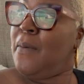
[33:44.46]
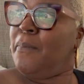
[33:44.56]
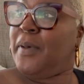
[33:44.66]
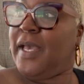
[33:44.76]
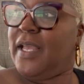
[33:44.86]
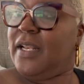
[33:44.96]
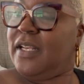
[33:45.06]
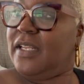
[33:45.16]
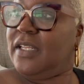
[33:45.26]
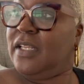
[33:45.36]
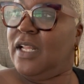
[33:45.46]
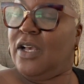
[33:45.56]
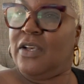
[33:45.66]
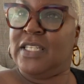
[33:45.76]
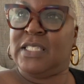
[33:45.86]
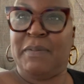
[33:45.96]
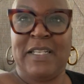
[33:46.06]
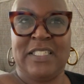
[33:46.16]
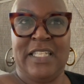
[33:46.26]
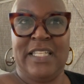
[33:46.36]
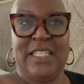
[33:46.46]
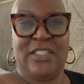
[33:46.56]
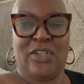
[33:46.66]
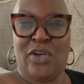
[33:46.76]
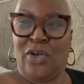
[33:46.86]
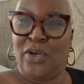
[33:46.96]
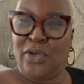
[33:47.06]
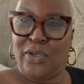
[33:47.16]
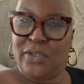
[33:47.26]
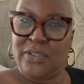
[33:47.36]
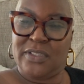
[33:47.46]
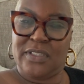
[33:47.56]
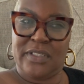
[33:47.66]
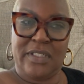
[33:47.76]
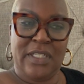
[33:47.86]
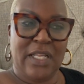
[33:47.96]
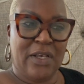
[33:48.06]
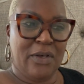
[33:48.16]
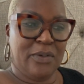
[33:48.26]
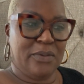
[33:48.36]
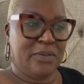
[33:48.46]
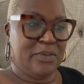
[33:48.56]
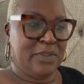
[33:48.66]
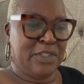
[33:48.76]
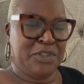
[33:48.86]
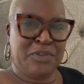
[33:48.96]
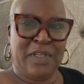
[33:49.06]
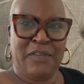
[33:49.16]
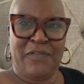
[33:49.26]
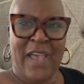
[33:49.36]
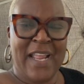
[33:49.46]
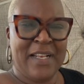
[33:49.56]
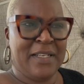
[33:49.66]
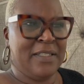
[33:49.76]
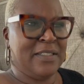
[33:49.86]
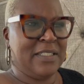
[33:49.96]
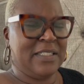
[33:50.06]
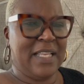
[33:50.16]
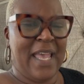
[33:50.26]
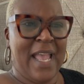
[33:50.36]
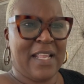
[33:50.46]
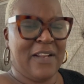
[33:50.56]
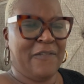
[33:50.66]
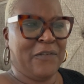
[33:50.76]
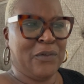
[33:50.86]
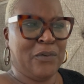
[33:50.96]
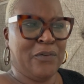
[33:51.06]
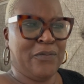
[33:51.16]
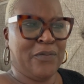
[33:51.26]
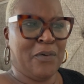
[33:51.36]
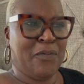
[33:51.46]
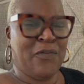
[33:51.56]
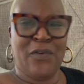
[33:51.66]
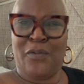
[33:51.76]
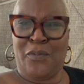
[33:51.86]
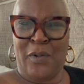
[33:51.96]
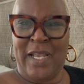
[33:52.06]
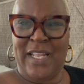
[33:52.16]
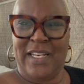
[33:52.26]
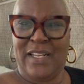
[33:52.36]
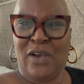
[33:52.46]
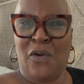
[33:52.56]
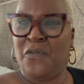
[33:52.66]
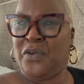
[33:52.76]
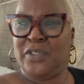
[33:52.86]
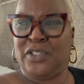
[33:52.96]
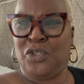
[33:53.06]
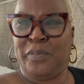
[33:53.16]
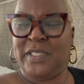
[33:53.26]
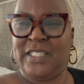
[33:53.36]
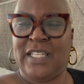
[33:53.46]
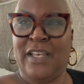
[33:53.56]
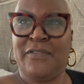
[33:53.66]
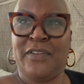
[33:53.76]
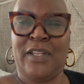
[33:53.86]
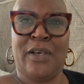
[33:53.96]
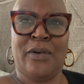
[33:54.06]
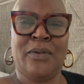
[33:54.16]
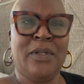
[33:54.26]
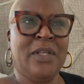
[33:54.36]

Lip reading: But, you know, especially these girls, you know, just street fighting, just acting a fool for what? Over stupid stuff, you know?